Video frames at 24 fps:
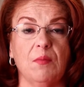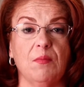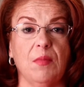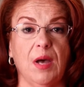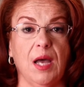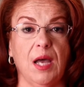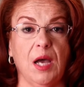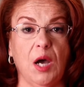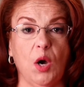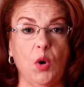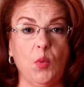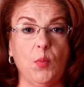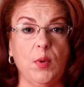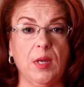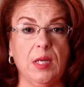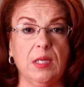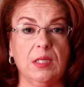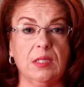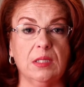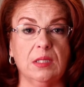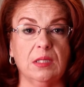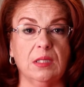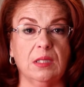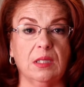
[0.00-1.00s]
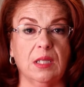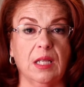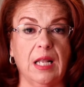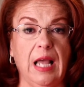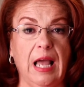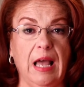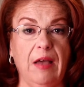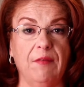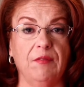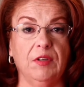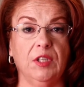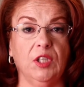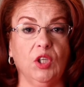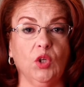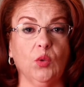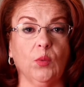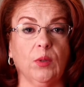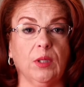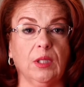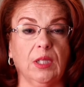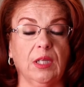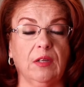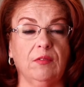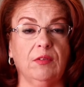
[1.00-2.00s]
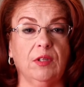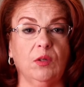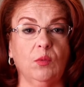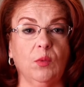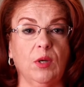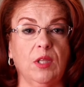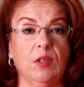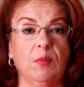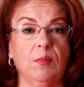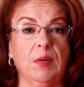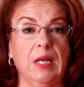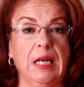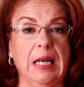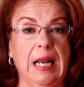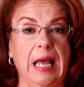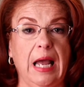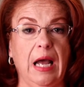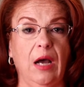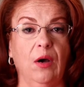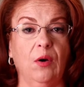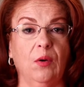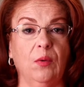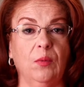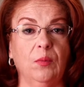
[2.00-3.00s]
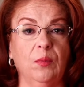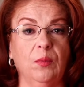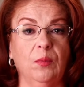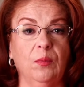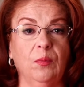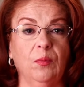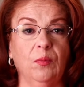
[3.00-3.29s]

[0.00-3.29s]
My hope is that having you relive it with me now